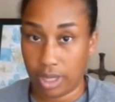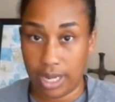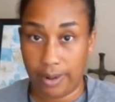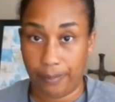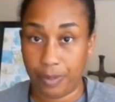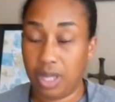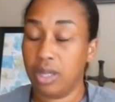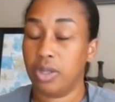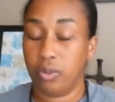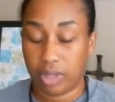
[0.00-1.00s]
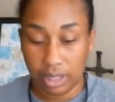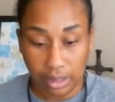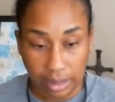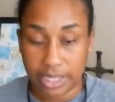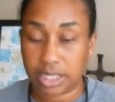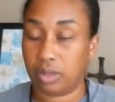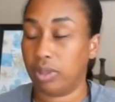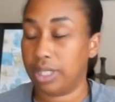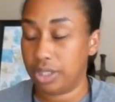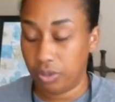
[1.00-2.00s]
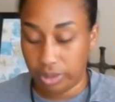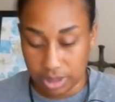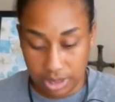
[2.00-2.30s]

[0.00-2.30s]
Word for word: account. You can literally do the